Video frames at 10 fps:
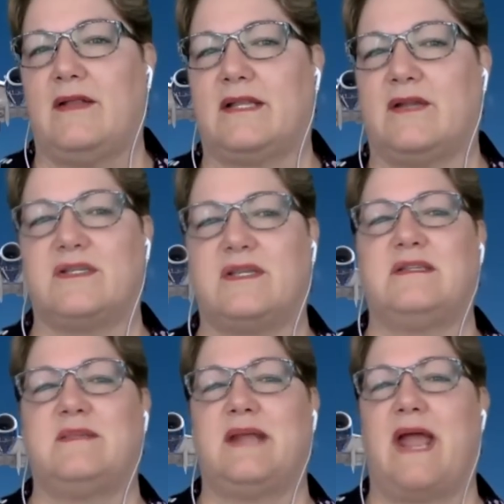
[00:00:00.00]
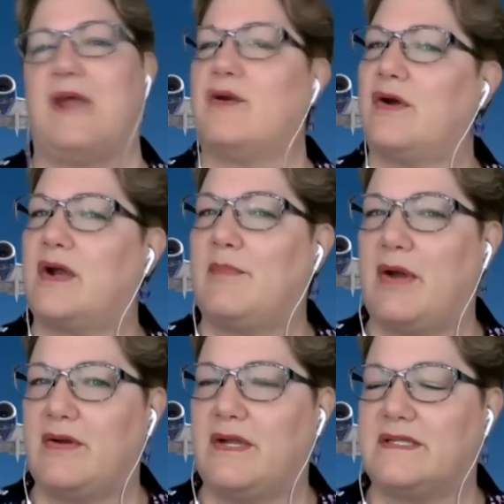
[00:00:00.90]
Like there seems to be an anger
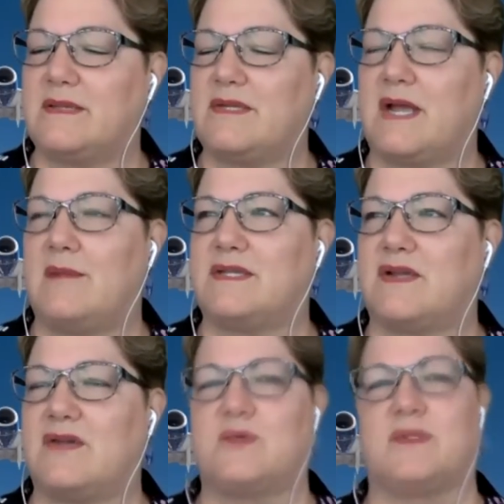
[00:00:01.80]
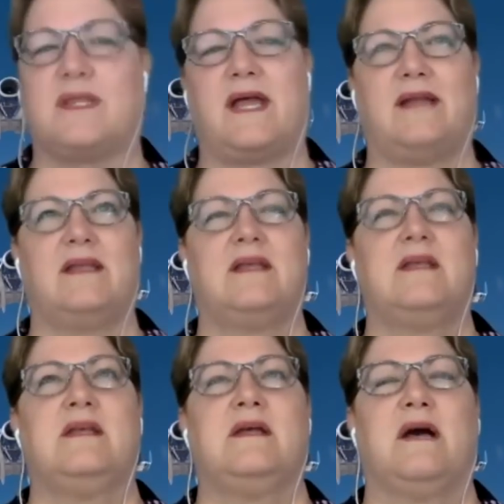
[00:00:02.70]
component sometimes that goes with that.
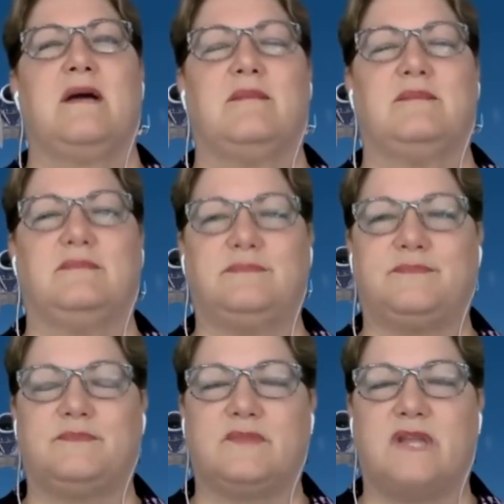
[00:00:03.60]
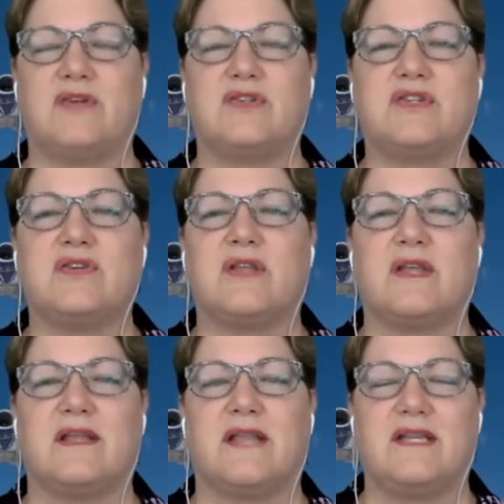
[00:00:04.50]
Um, they're still
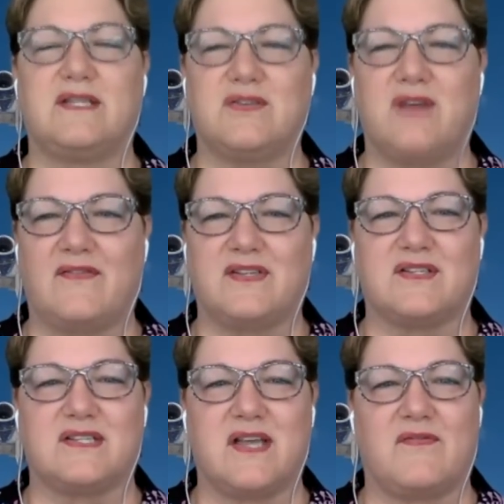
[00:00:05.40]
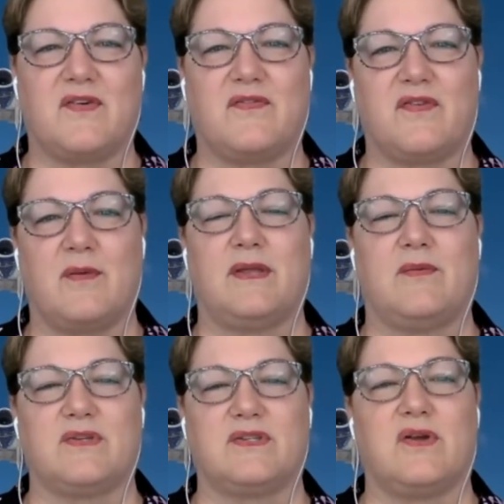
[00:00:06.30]
they still have to suffer from the
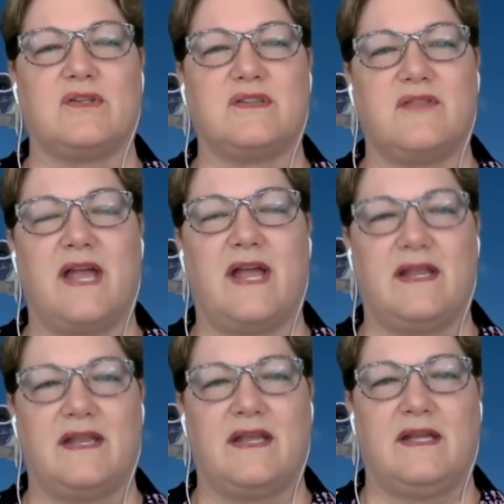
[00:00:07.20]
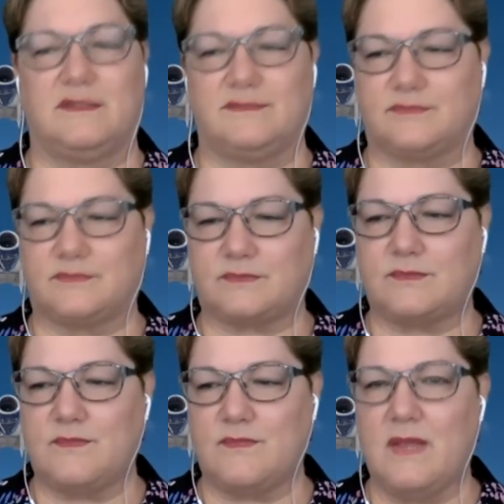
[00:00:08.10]
results of that
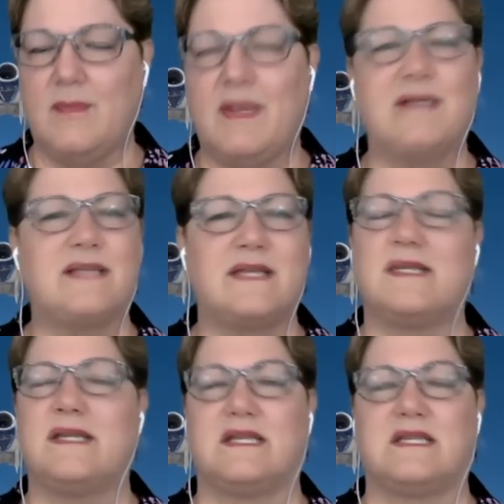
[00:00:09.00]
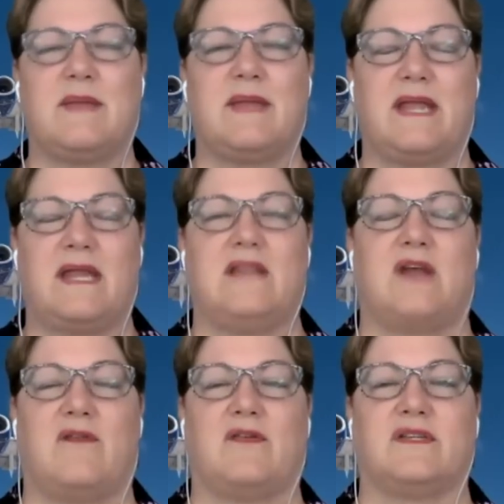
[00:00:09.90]
because they didn't get to make any
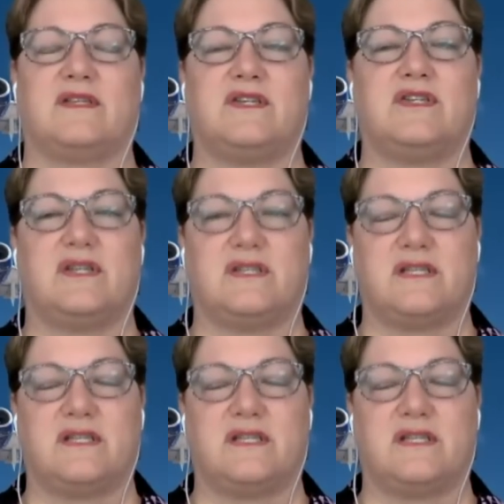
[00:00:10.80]
thoughtful decisions.